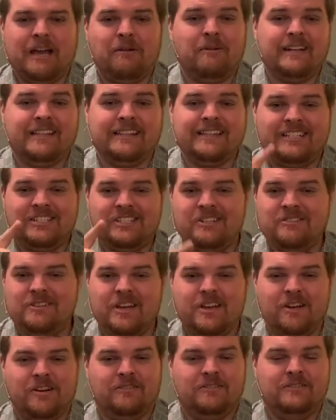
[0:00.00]
I want to let you
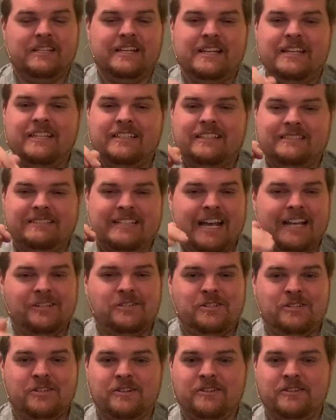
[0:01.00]
know
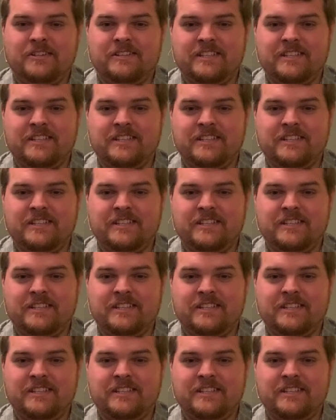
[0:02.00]
God's church